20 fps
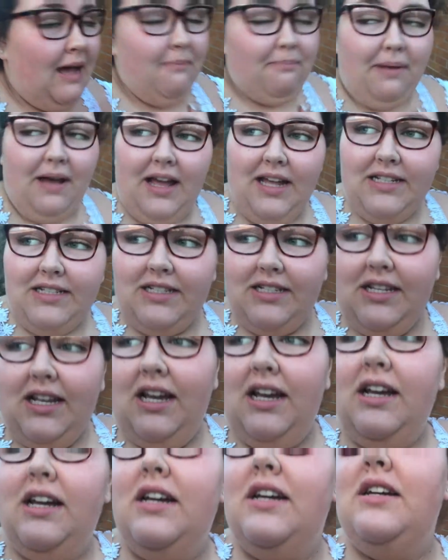But
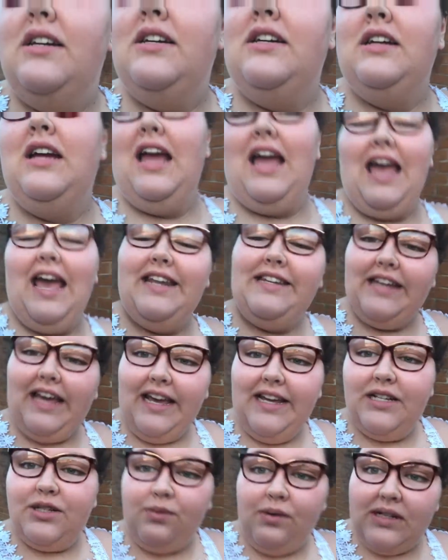it
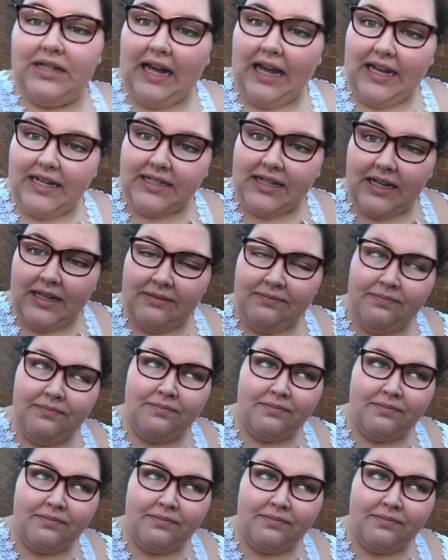is, what day is it?